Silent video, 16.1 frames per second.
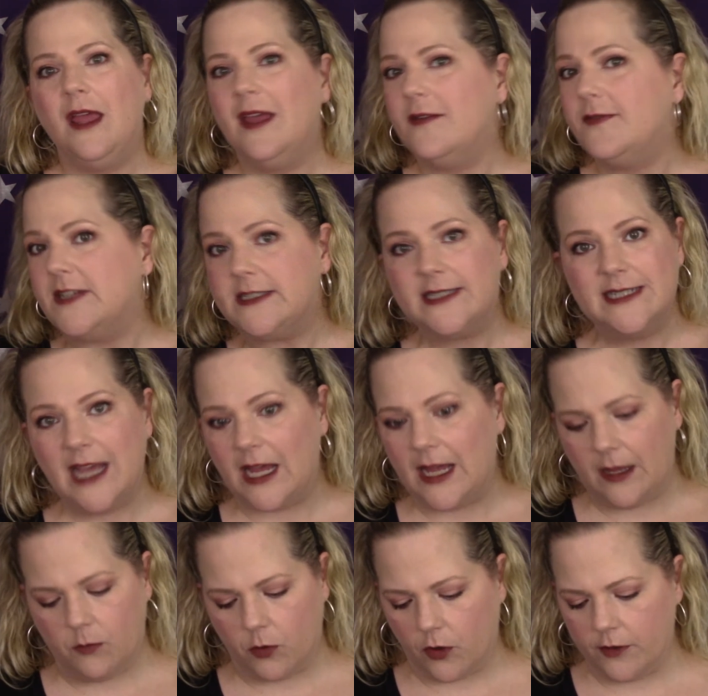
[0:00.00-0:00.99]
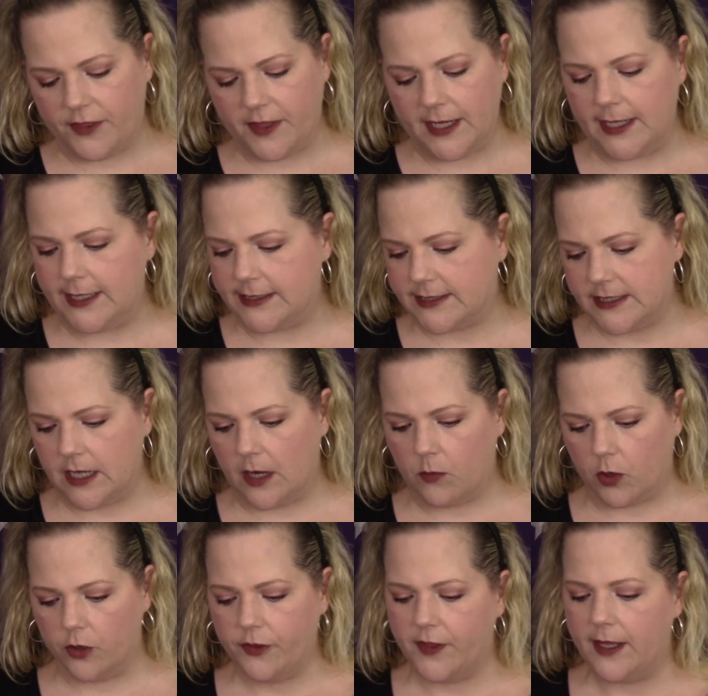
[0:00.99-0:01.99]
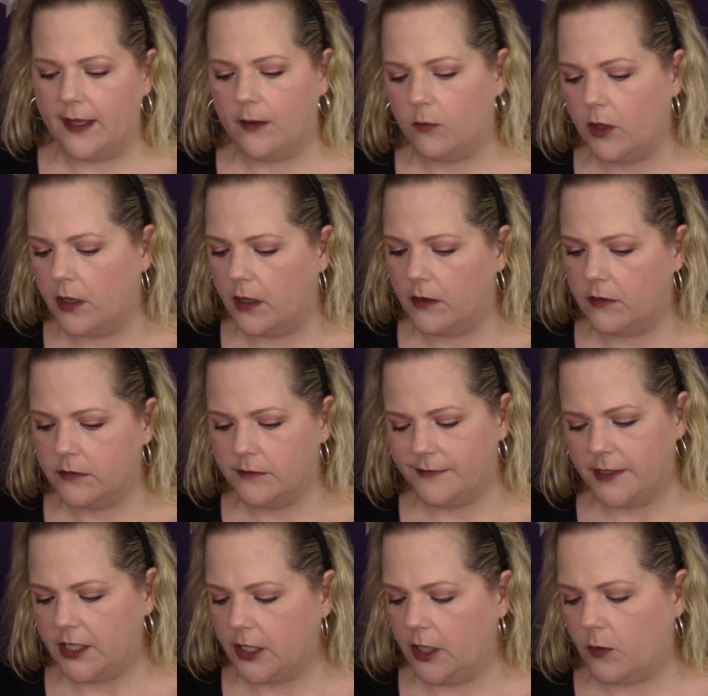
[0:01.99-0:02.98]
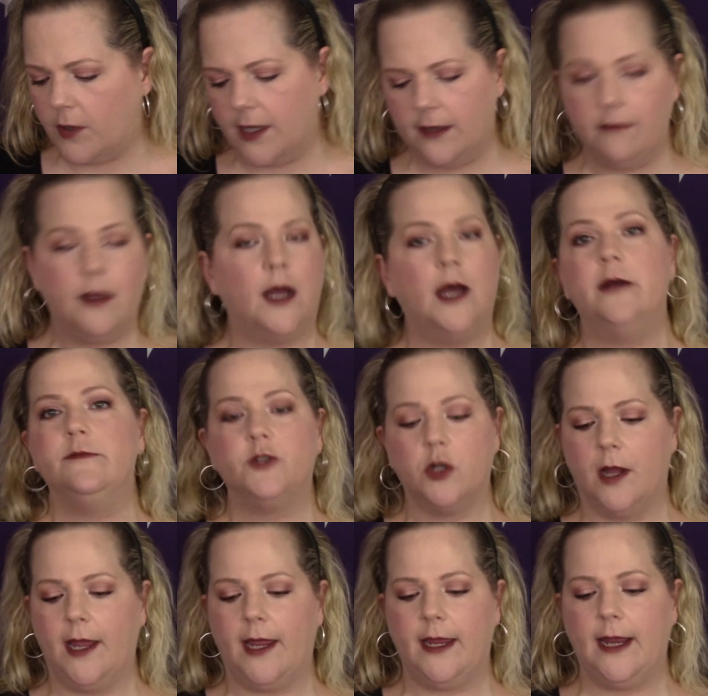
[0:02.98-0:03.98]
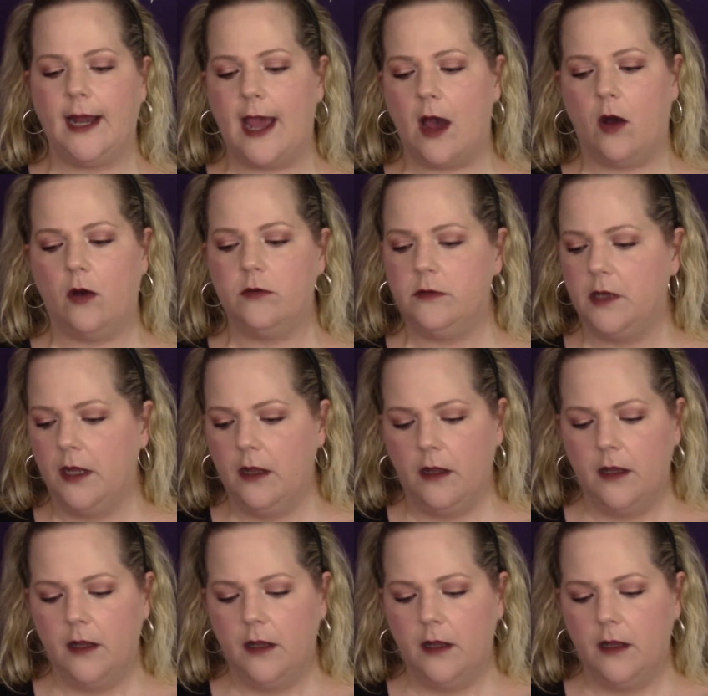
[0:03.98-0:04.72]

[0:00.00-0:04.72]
if it's not worth it, it's not worth it. Well, you know what, I'm trying it out.